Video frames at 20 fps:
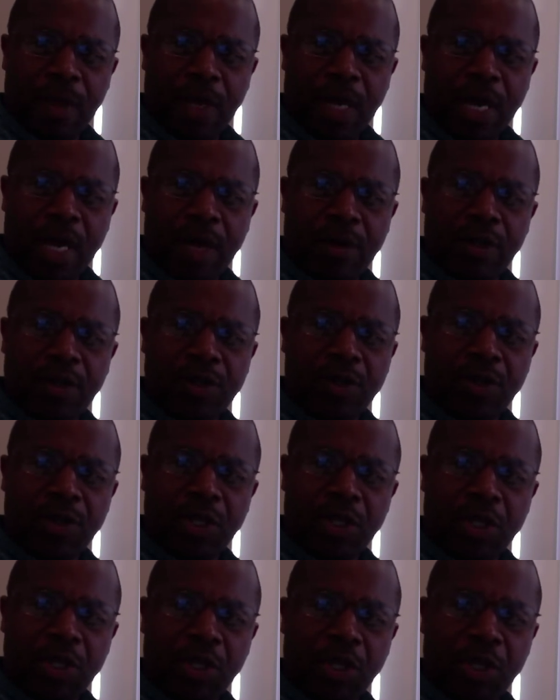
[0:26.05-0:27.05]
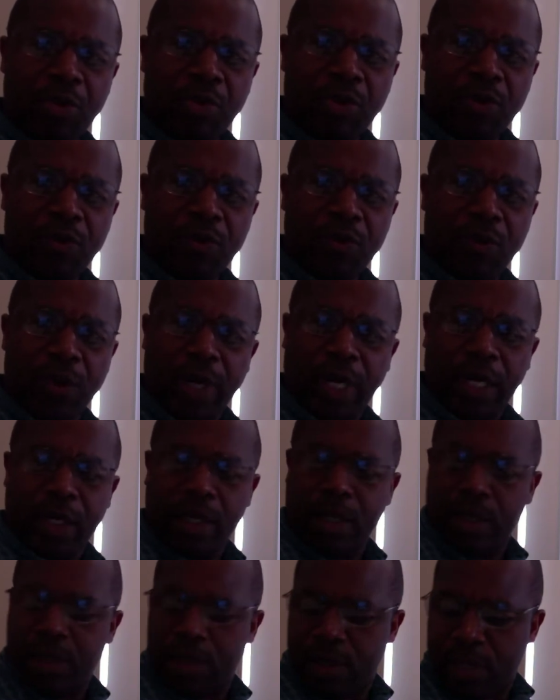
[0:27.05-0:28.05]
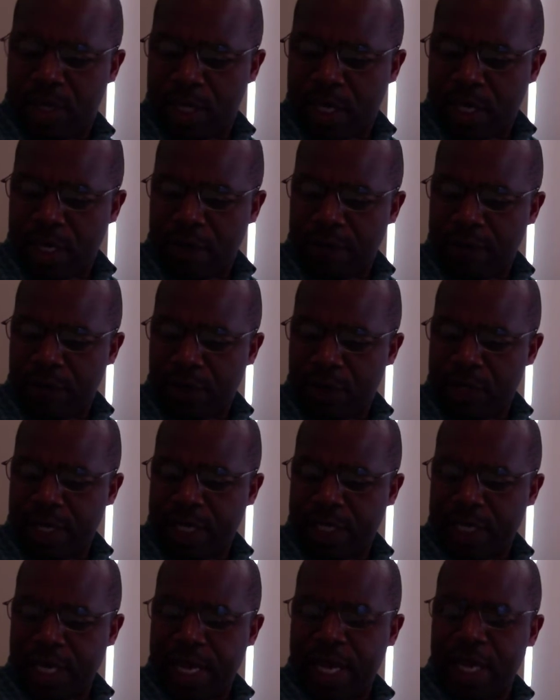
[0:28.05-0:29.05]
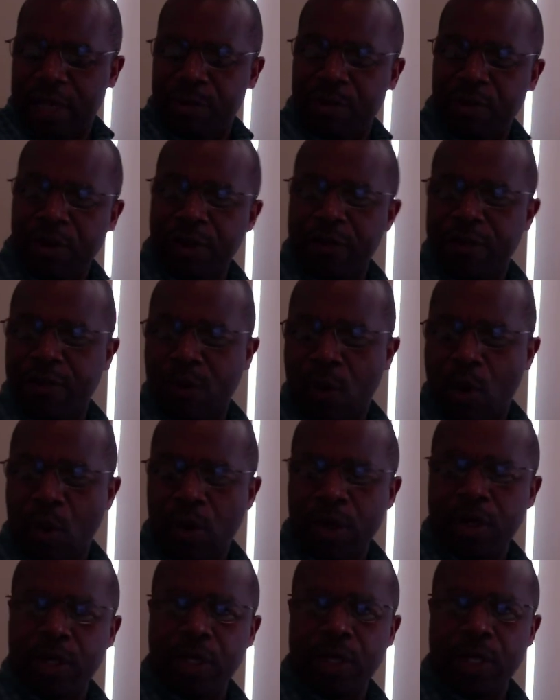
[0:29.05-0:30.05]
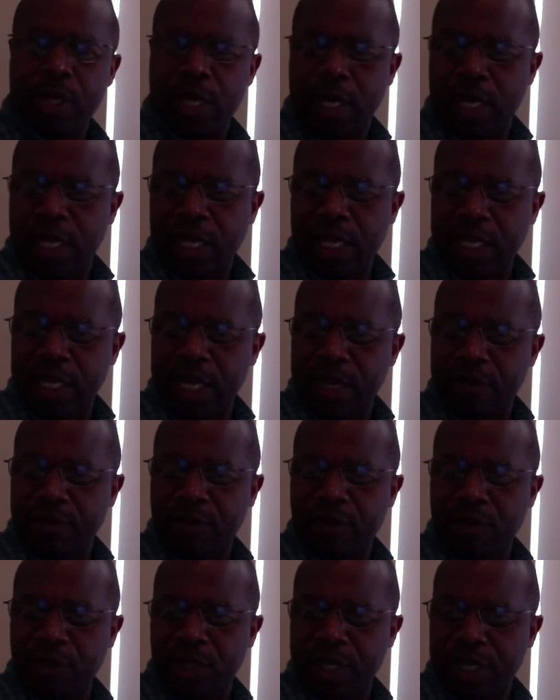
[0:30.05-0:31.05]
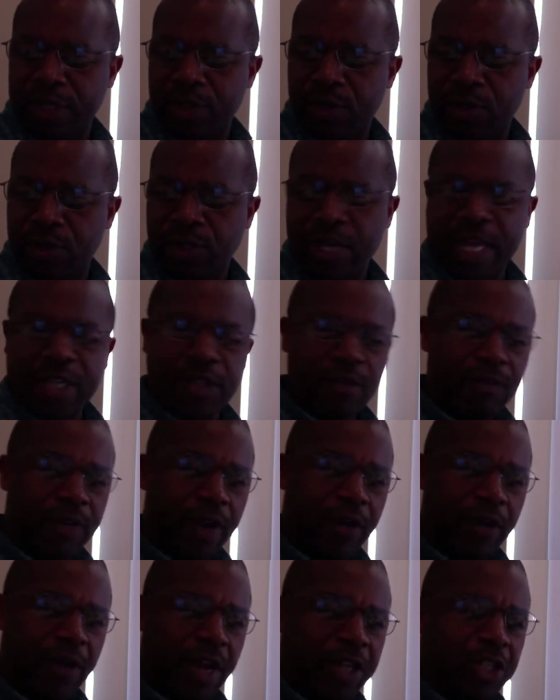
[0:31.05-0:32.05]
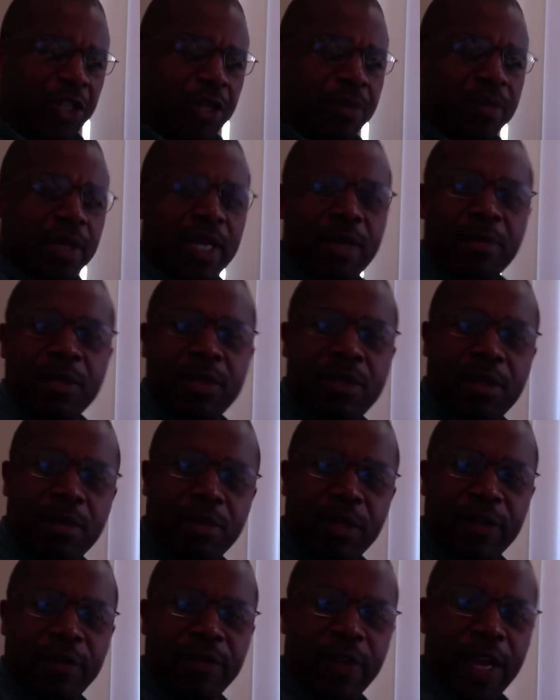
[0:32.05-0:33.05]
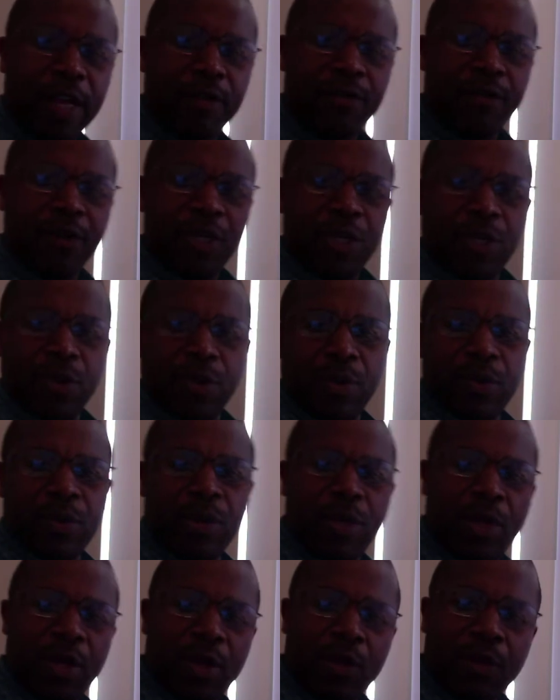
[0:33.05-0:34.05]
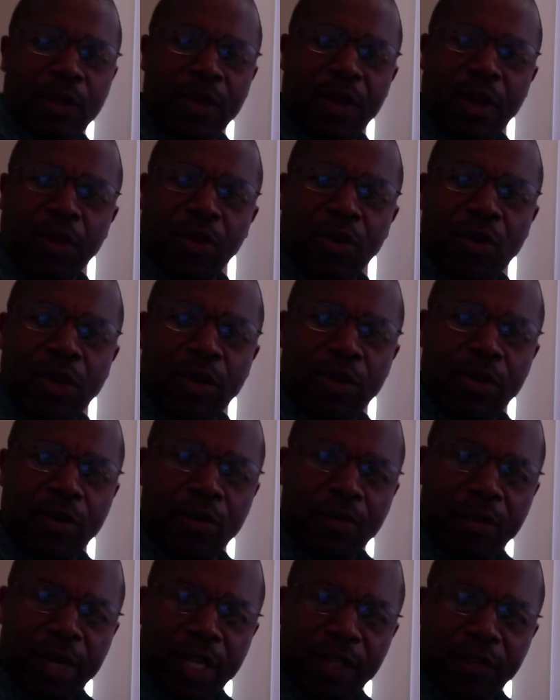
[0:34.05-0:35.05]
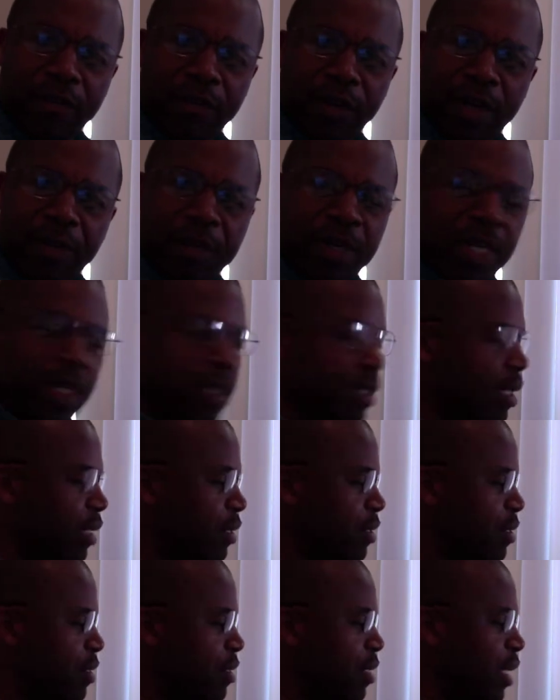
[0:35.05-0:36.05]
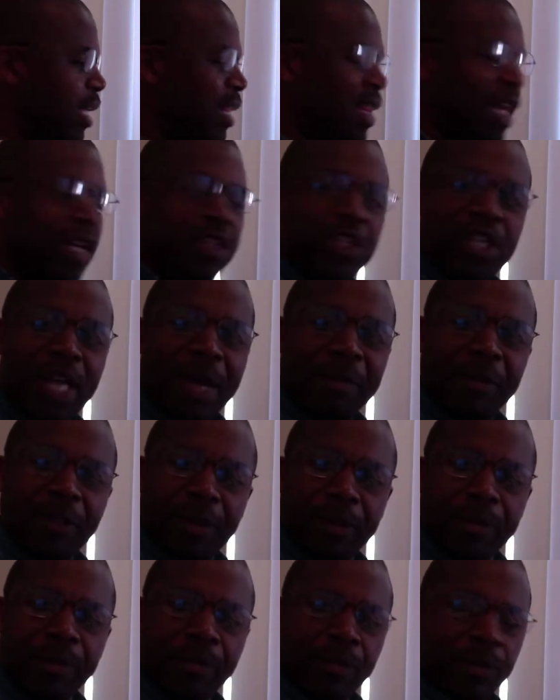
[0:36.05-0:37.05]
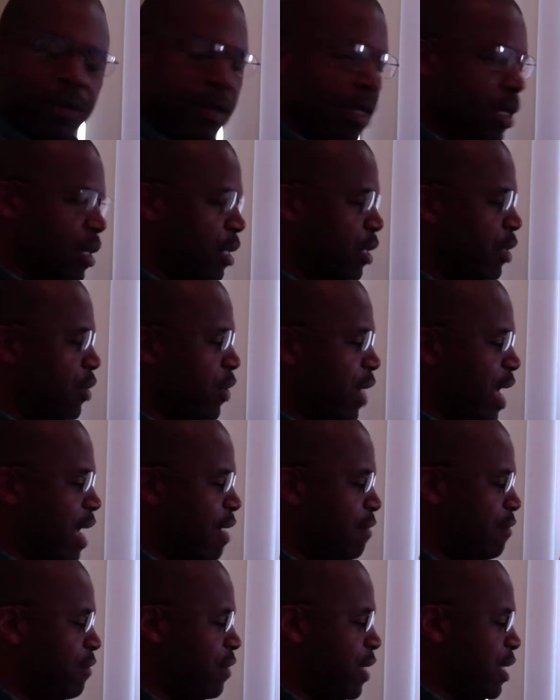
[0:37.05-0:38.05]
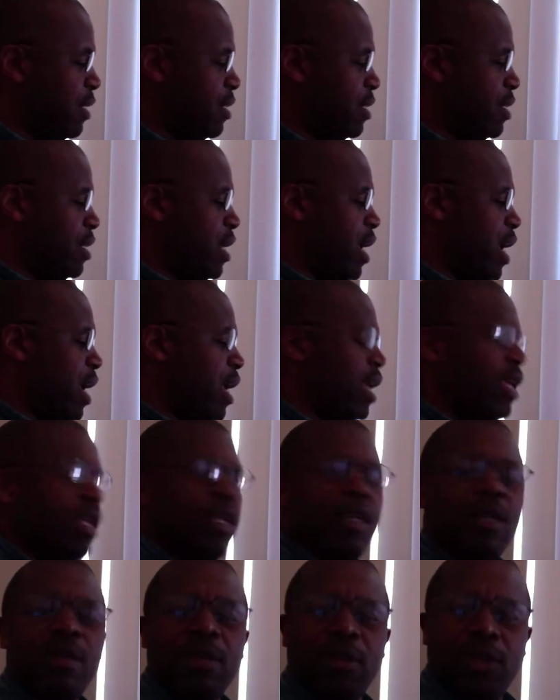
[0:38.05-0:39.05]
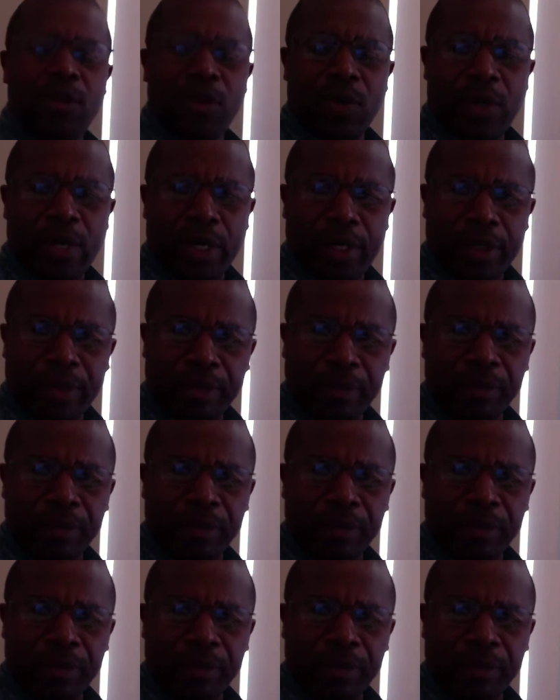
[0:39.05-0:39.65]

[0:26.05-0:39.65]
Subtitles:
How does conditional proof work? If you look at 8.4, it gives you just those kinds of direction. But let me simplify it for you without going through much verbiage that's in that chapter. You have, let's say your